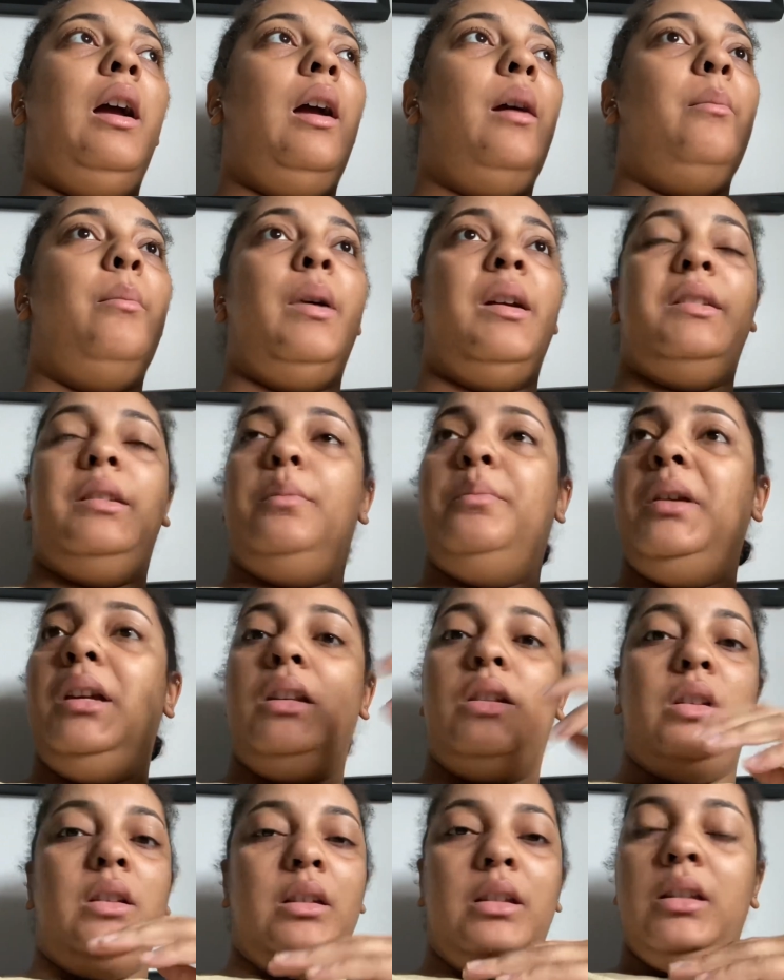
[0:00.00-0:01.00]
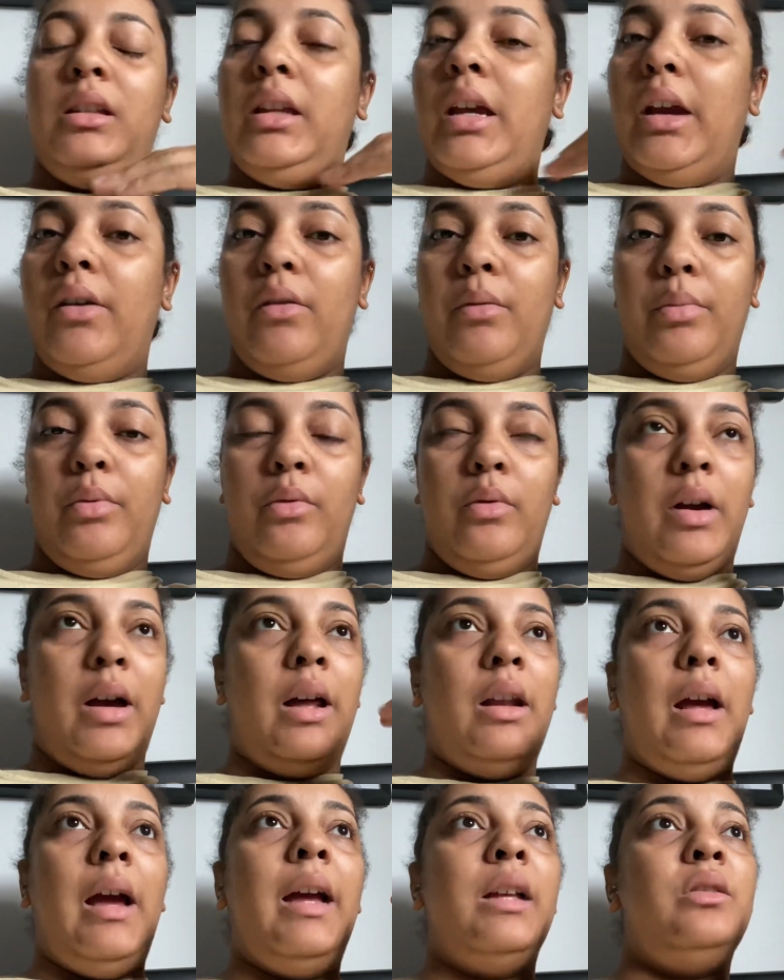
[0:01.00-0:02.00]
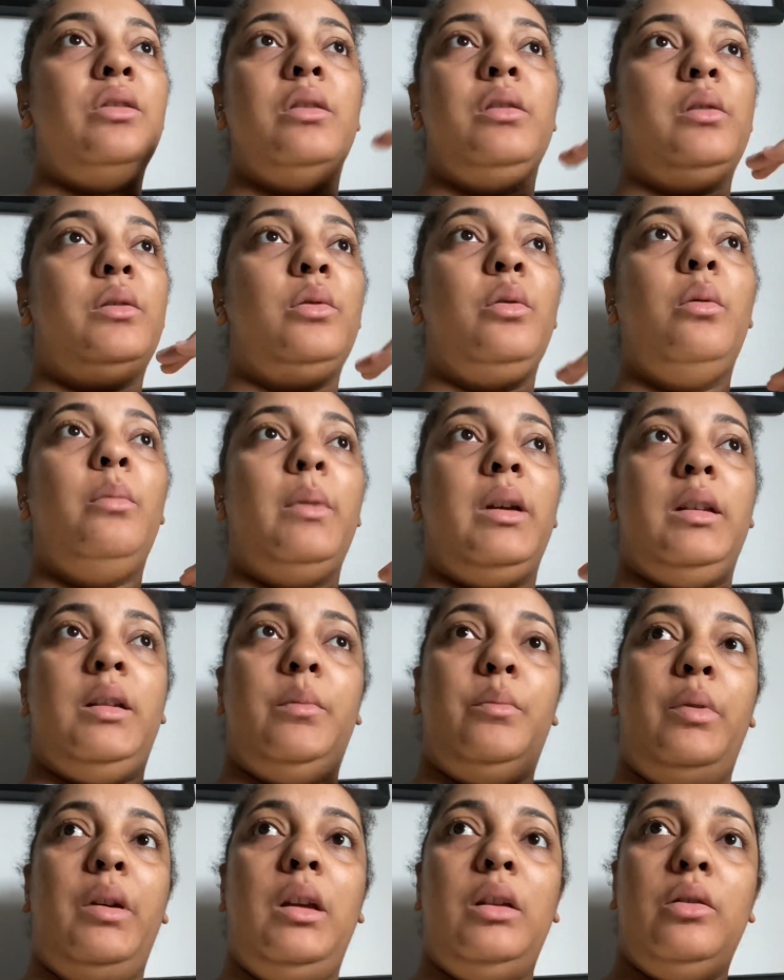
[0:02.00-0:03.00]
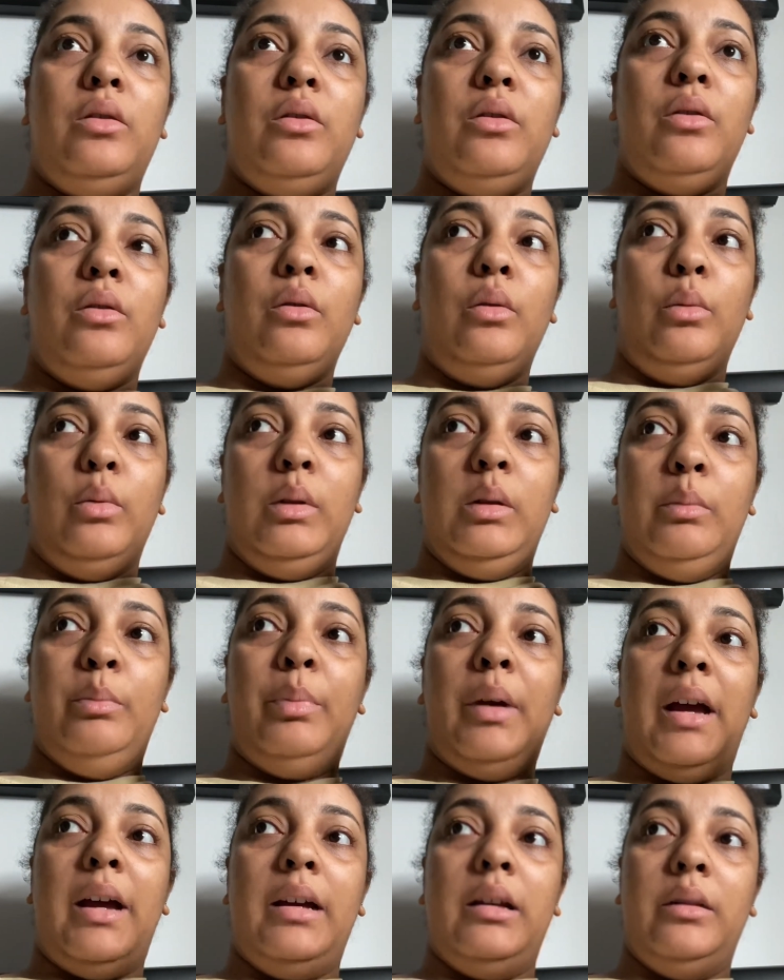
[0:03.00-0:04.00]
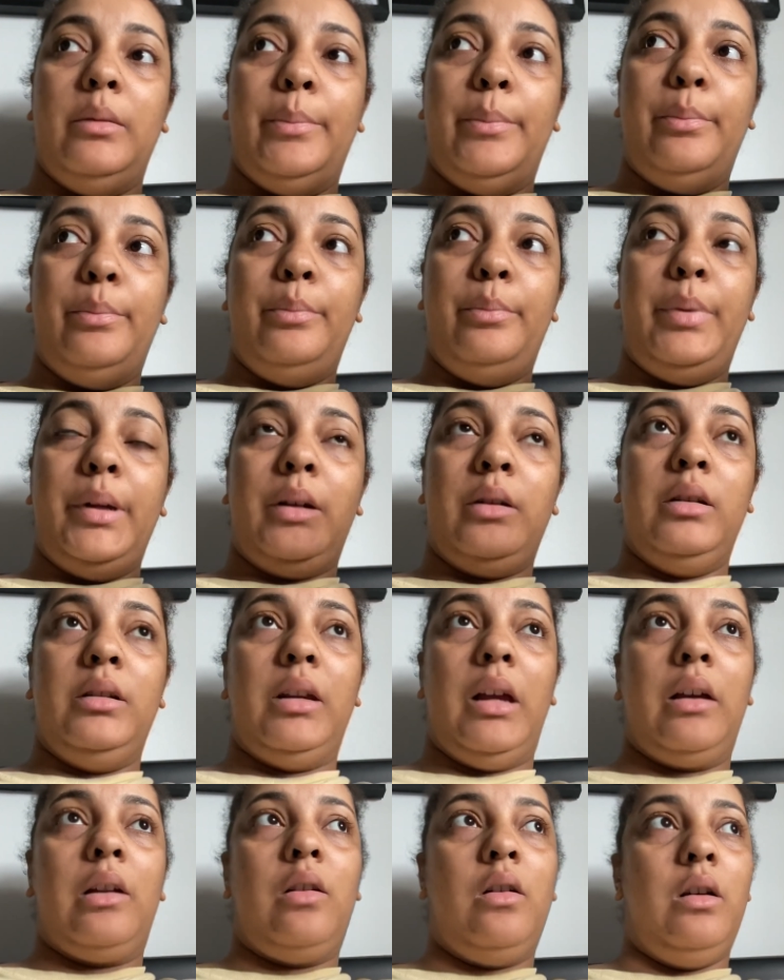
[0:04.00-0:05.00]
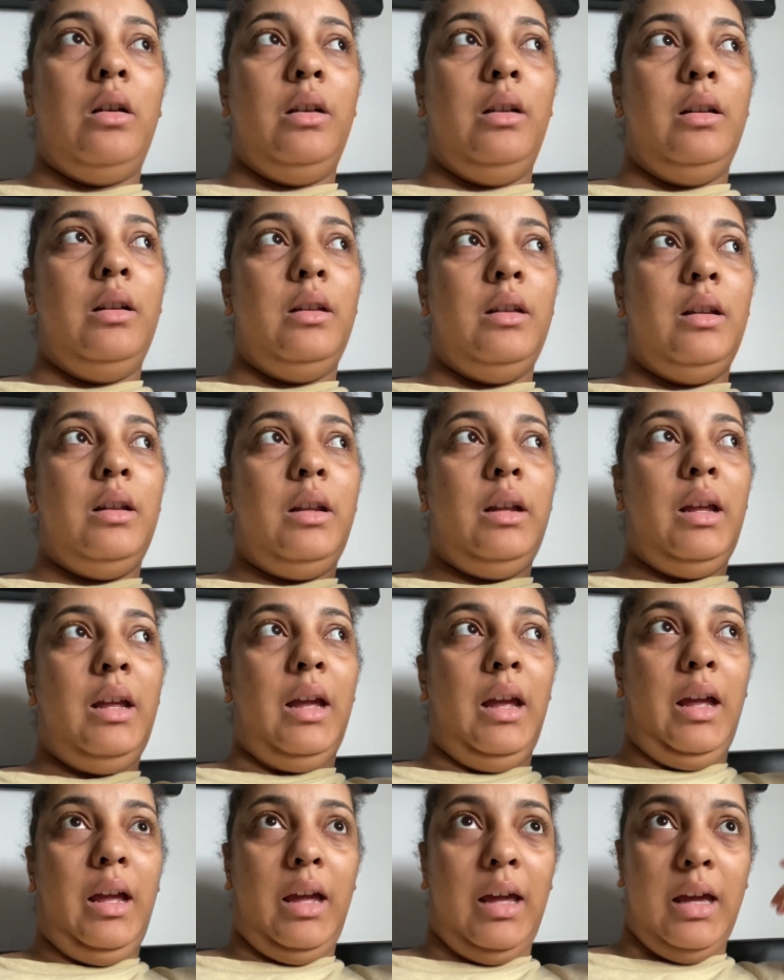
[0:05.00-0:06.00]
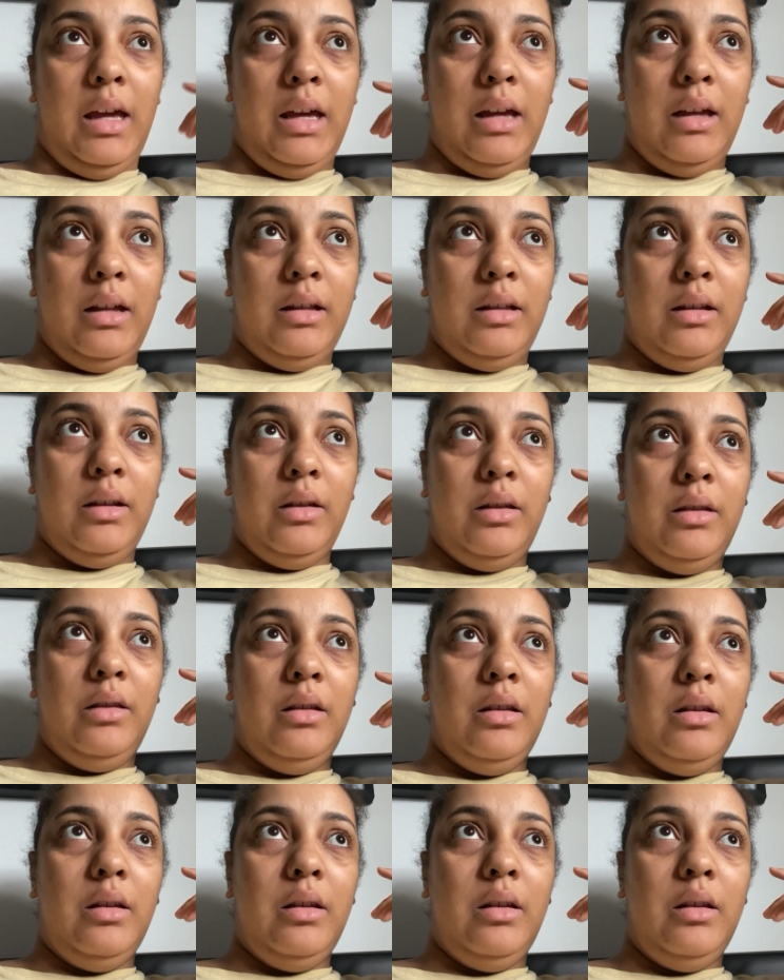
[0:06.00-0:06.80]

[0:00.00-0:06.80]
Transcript: my speech is terrible. I, I just thought my speech was bad because I can't hear to